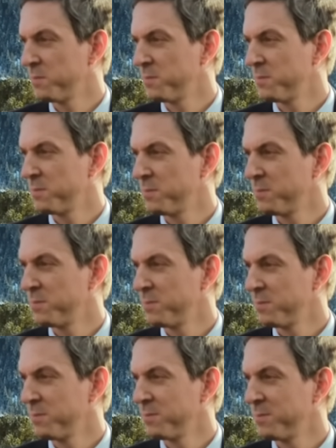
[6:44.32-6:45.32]

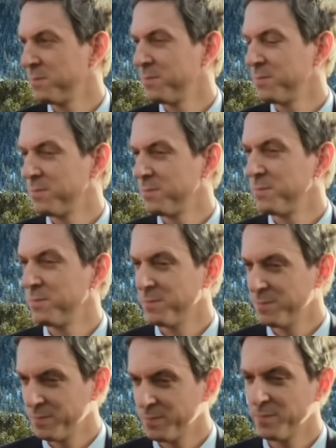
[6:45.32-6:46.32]

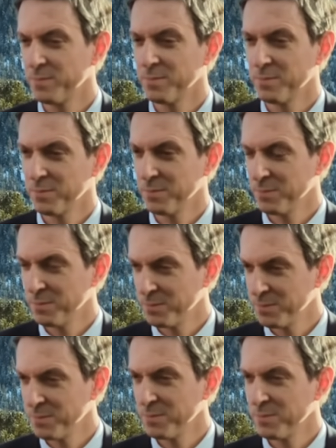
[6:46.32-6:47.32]

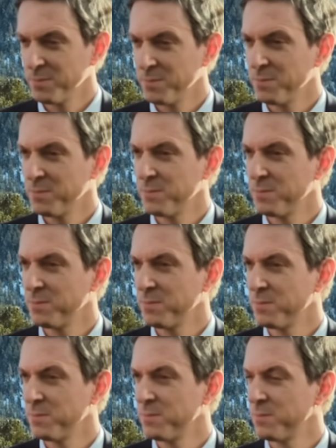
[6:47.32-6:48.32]

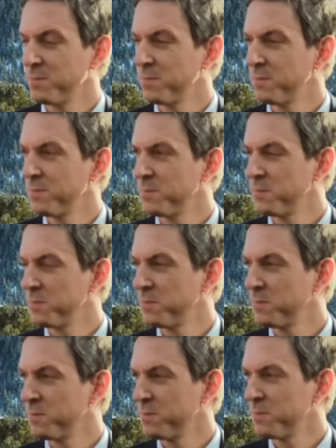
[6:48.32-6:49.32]

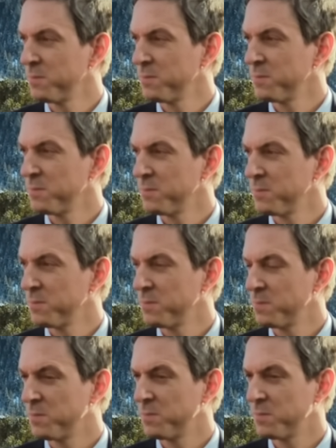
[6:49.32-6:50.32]

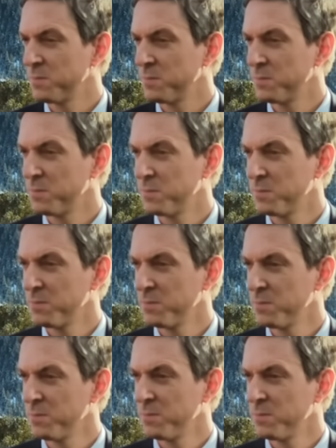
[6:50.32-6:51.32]

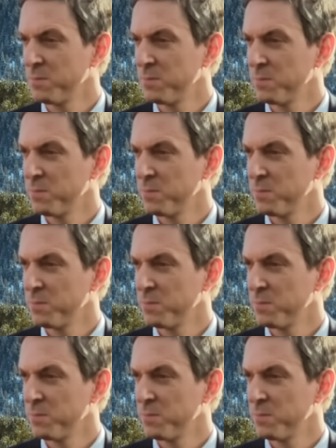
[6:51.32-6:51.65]
(not speaking)